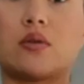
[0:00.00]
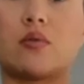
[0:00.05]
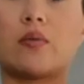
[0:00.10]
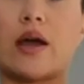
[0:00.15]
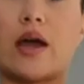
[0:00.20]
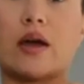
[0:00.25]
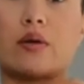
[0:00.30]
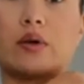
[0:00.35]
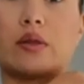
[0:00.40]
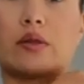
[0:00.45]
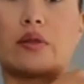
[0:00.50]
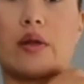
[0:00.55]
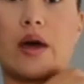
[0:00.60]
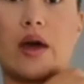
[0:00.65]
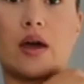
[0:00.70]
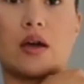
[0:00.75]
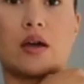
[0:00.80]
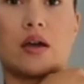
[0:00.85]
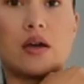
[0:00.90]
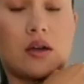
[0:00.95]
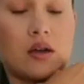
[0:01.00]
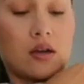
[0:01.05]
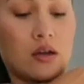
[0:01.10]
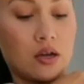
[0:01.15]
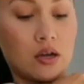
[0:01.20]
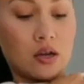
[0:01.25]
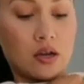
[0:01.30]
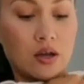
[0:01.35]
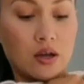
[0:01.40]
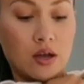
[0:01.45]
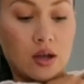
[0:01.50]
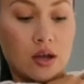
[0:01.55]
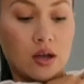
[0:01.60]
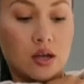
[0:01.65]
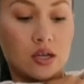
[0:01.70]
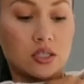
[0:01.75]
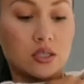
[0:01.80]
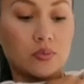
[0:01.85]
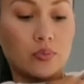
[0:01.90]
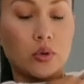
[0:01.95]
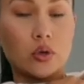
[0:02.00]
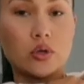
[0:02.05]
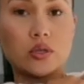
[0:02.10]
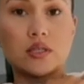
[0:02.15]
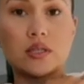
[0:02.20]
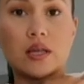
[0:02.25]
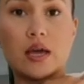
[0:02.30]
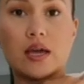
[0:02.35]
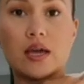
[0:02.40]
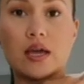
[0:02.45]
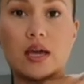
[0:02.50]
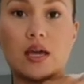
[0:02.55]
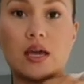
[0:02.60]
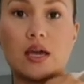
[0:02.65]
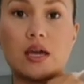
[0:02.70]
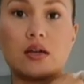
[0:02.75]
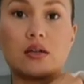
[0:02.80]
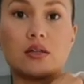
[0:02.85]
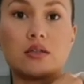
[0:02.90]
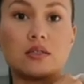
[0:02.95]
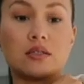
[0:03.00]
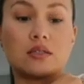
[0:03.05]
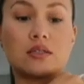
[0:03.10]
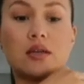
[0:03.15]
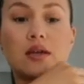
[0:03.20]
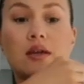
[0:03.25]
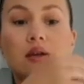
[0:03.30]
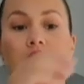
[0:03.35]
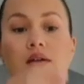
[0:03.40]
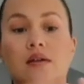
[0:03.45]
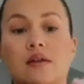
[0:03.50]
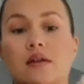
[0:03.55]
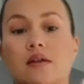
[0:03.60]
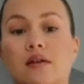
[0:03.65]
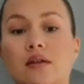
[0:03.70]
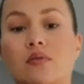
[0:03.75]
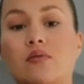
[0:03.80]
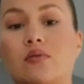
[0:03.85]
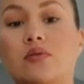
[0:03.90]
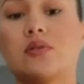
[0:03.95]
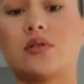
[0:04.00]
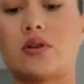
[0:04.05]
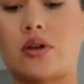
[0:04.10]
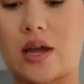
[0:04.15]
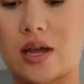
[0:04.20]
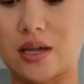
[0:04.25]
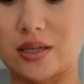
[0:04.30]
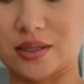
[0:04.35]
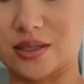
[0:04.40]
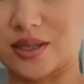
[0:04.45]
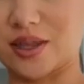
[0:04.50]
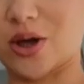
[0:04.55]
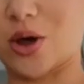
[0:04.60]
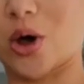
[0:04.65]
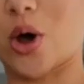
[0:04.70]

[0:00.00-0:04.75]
to wear with like sports leggings. Also has the